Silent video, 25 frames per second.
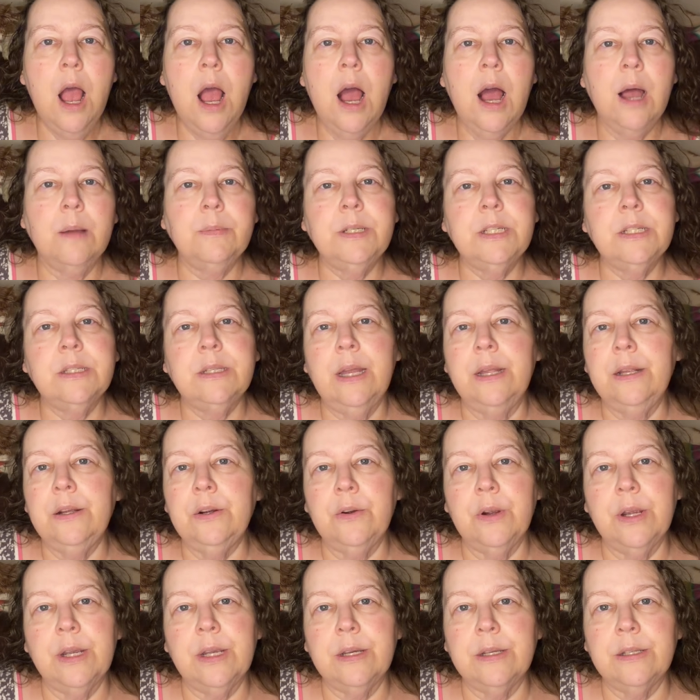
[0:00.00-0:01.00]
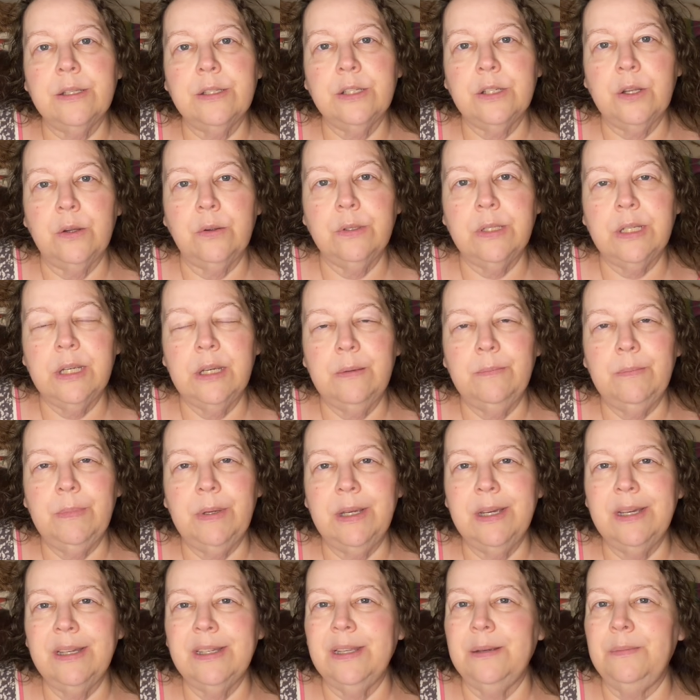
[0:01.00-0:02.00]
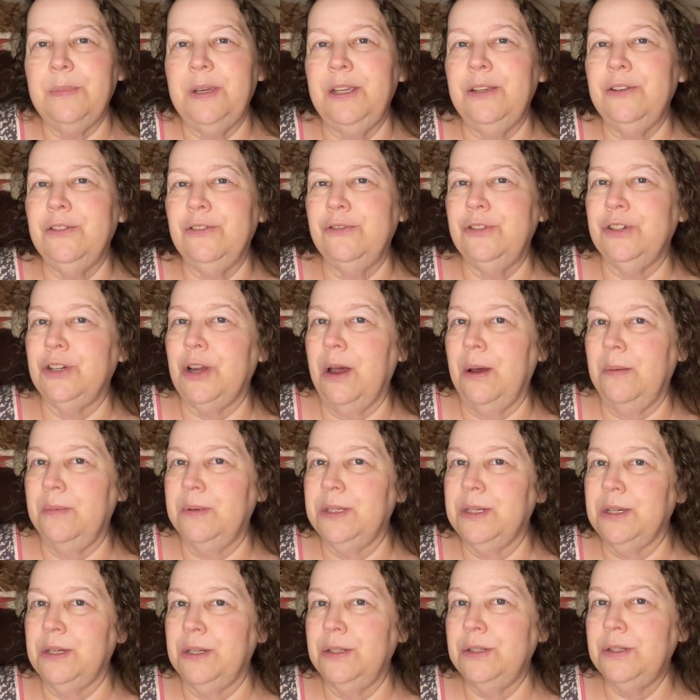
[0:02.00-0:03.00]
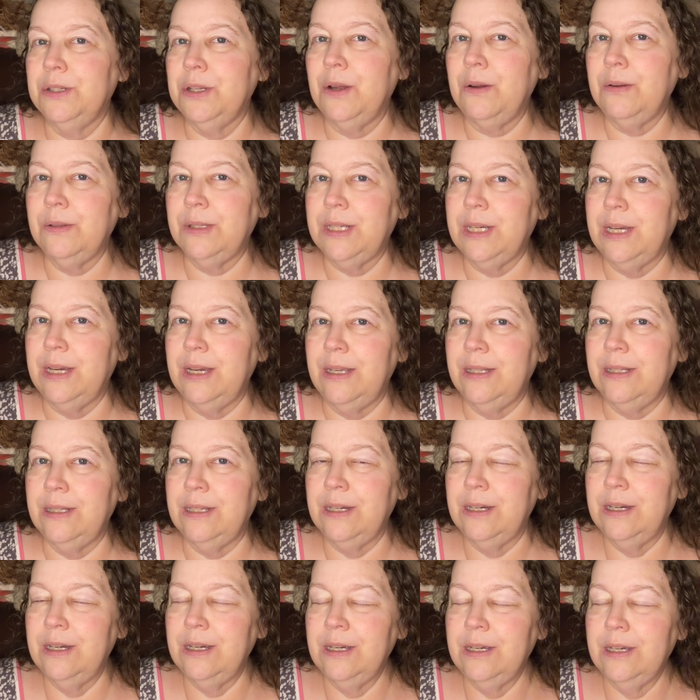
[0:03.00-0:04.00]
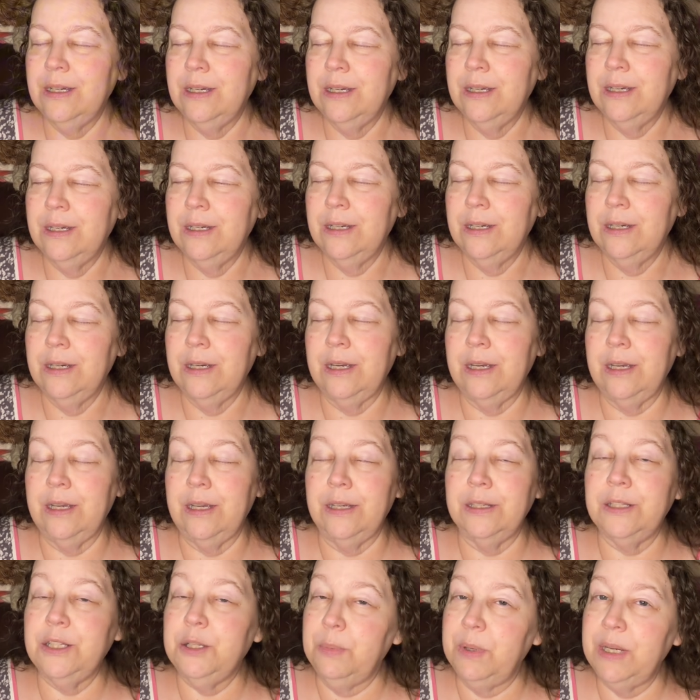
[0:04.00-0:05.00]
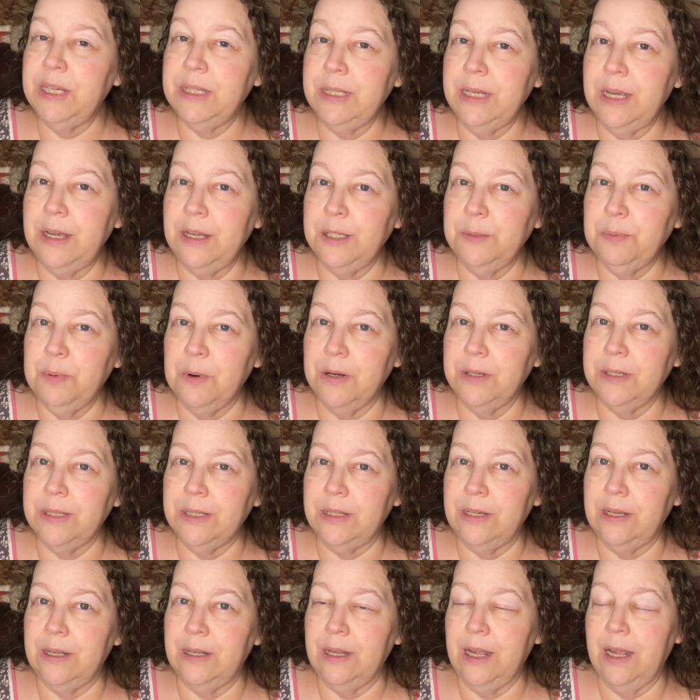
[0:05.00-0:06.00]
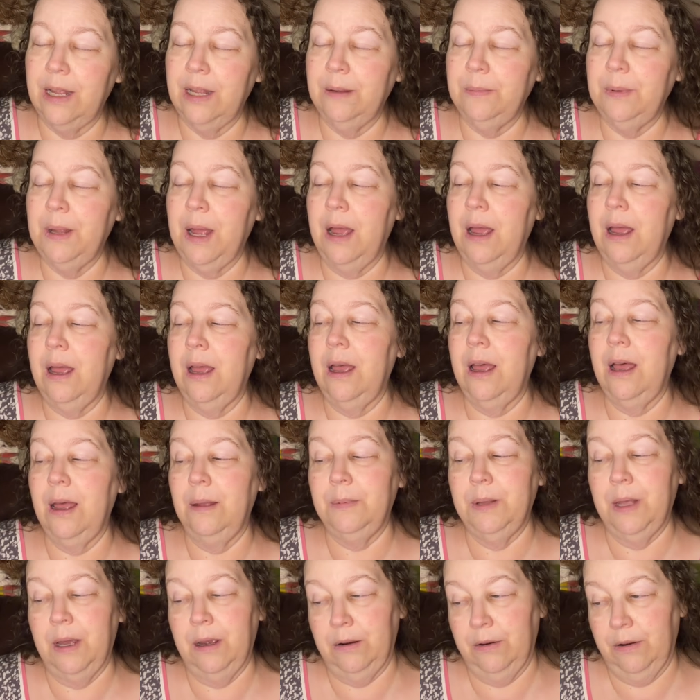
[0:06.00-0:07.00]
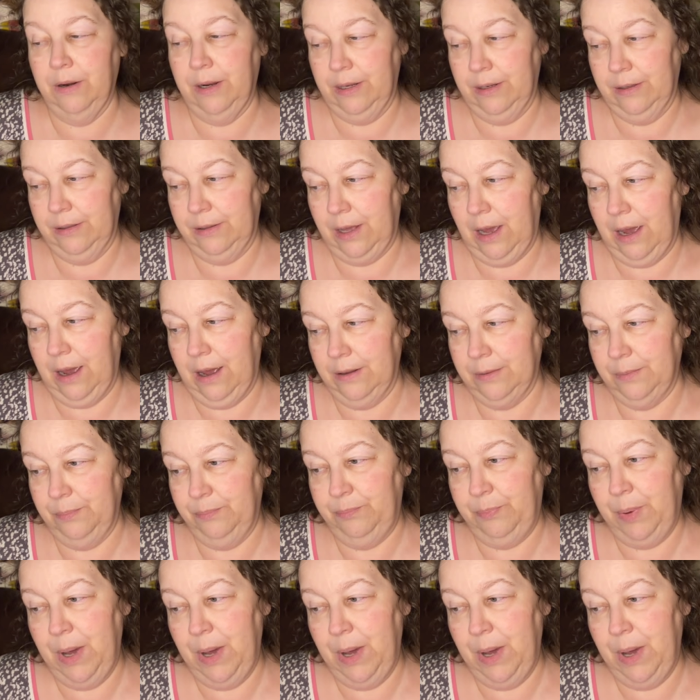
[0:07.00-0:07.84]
I'm just not a great consultant because, I mean, your job as a consultant is to be a salesperson, and I'm not great at that.